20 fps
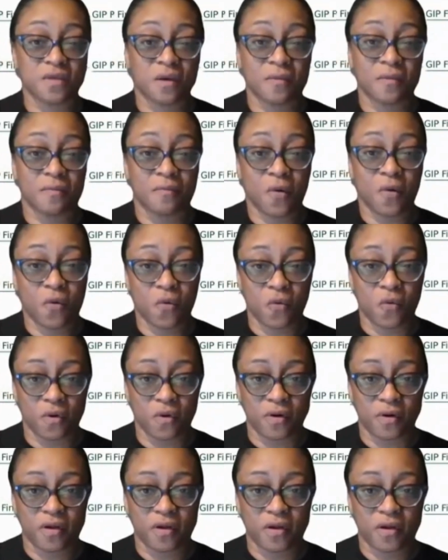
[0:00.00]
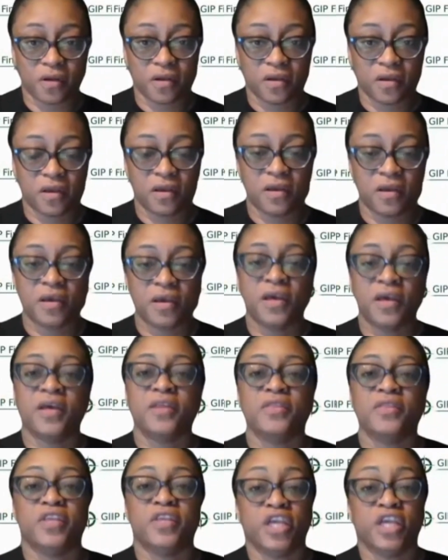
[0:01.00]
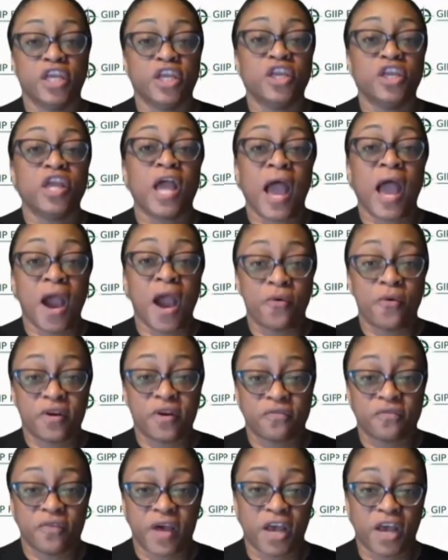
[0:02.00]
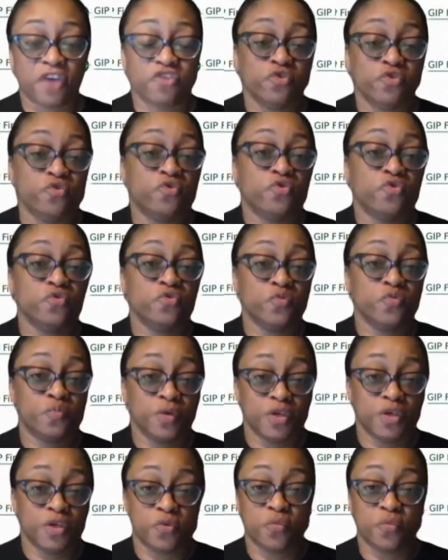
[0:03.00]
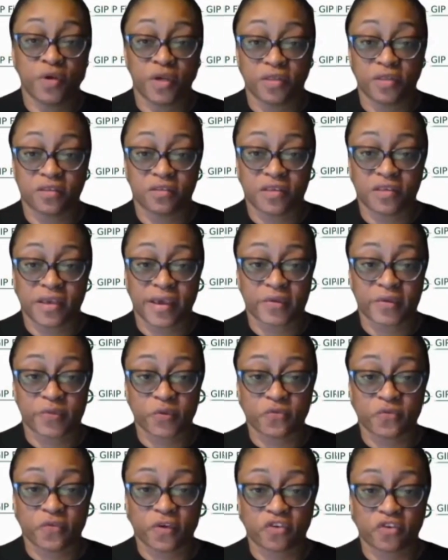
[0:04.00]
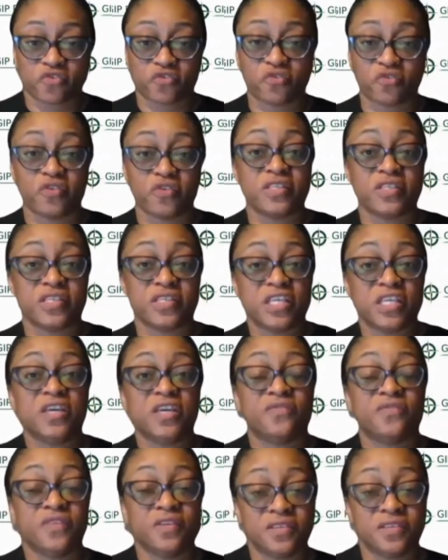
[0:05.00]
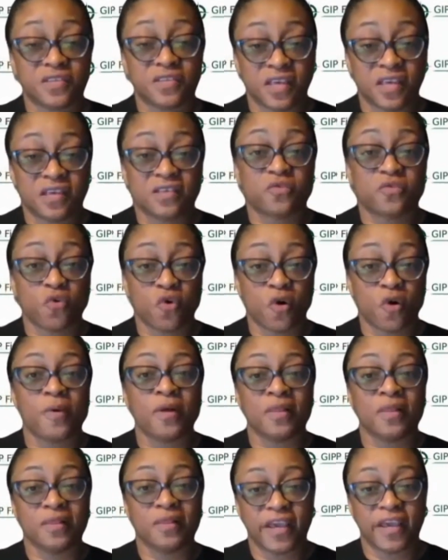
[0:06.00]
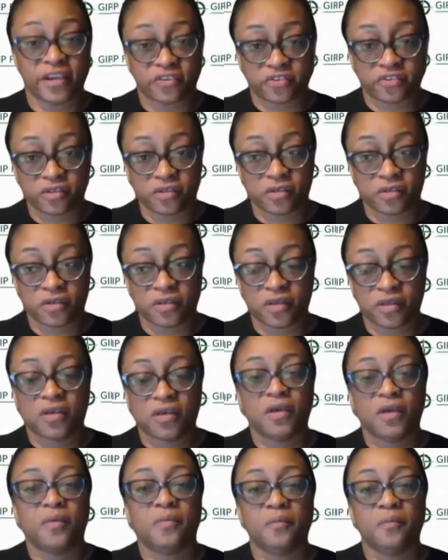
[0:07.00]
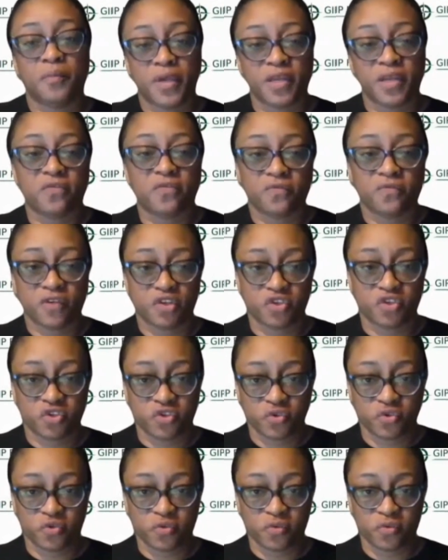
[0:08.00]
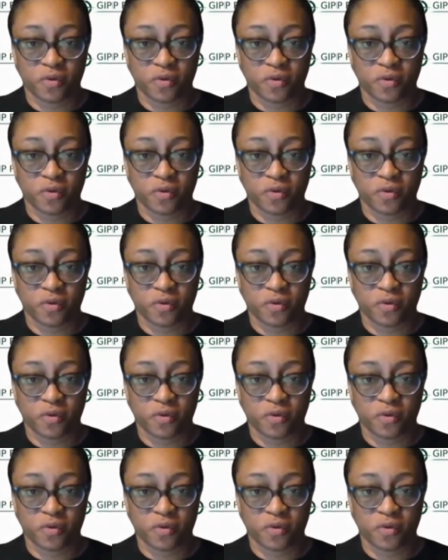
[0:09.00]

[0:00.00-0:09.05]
or more, then I would advise you to speak with a tax professional to see if the S Corp election benefits you,